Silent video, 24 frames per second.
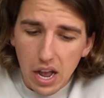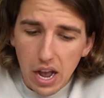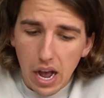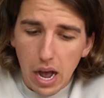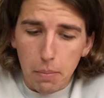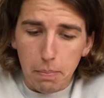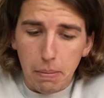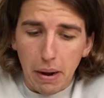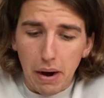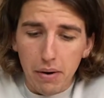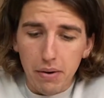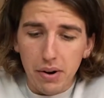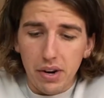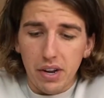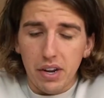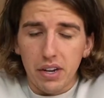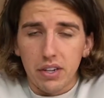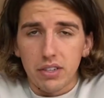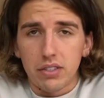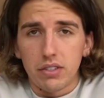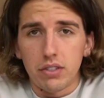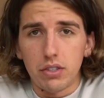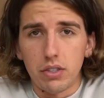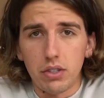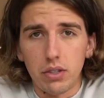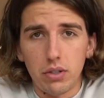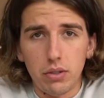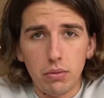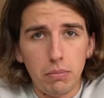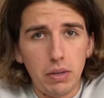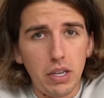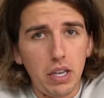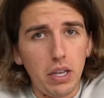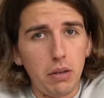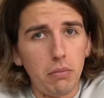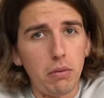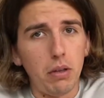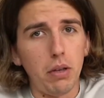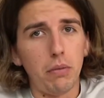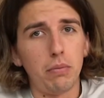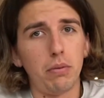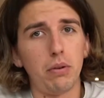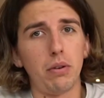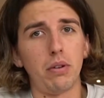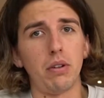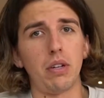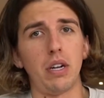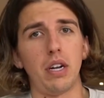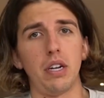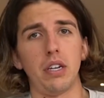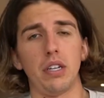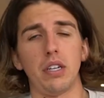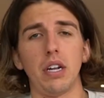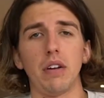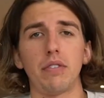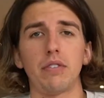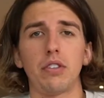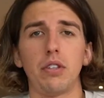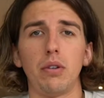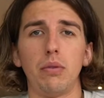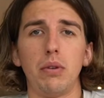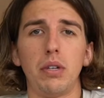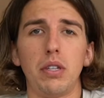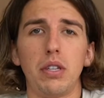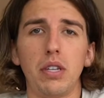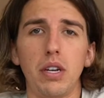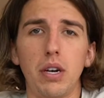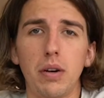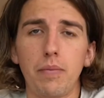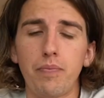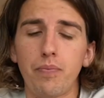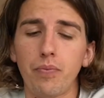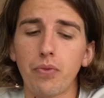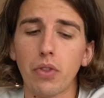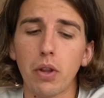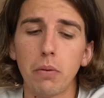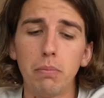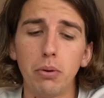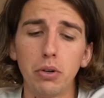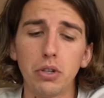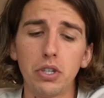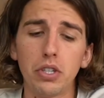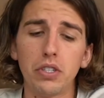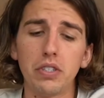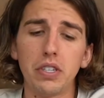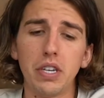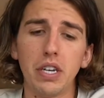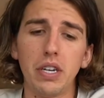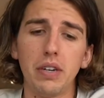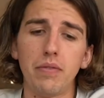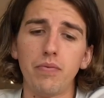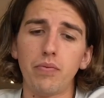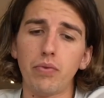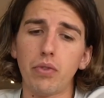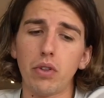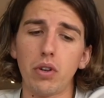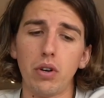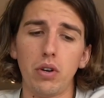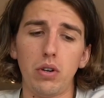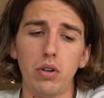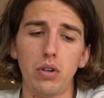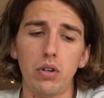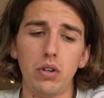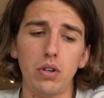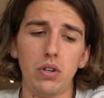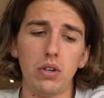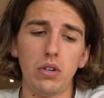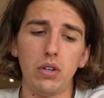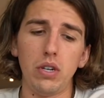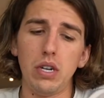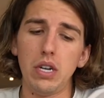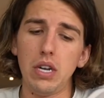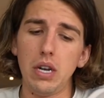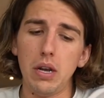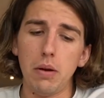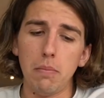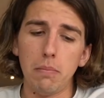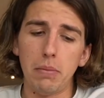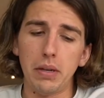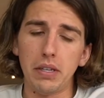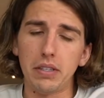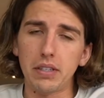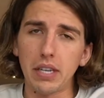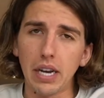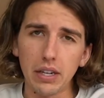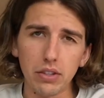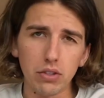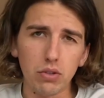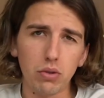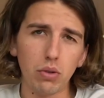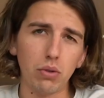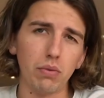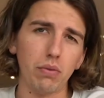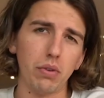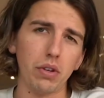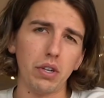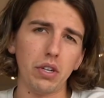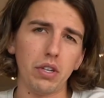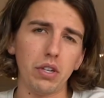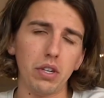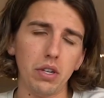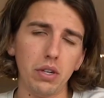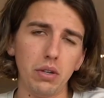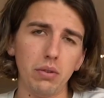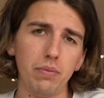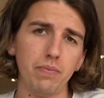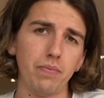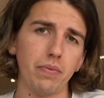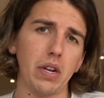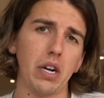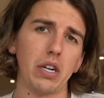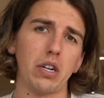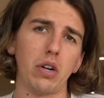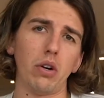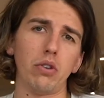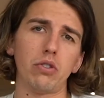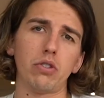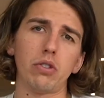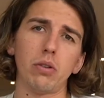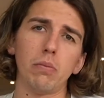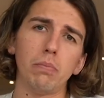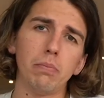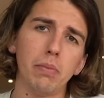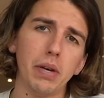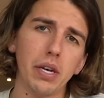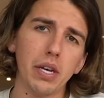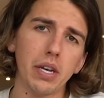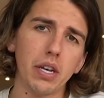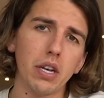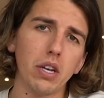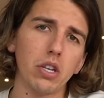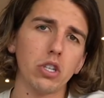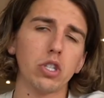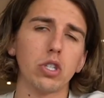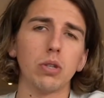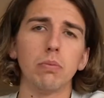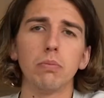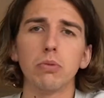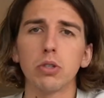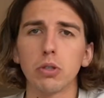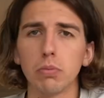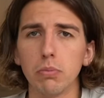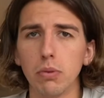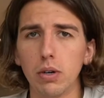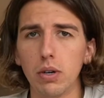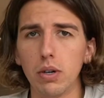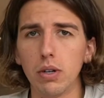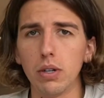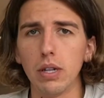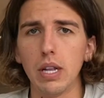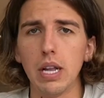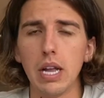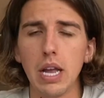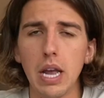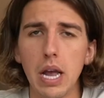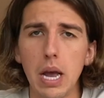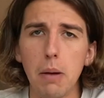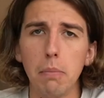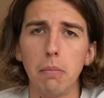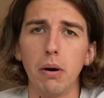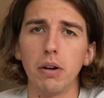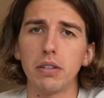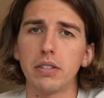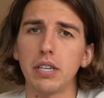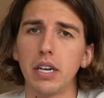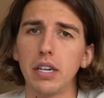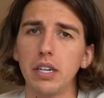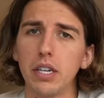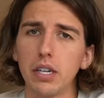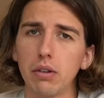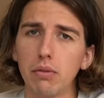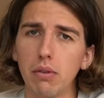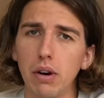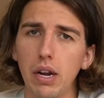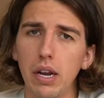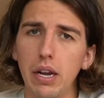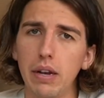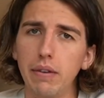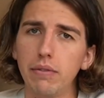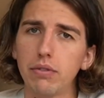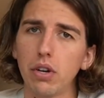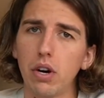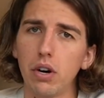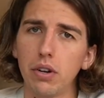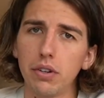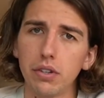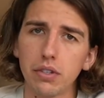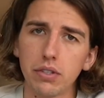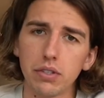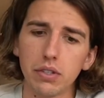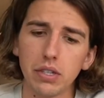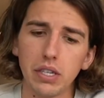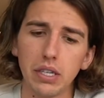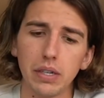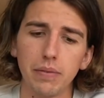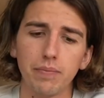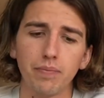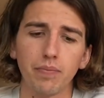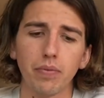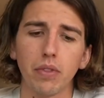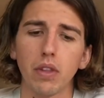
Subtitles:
a barrier to meeting people, and you're gonna have to either budget it or be tactical with what you do. I'd go to some big, some small, but attending raves, honestly,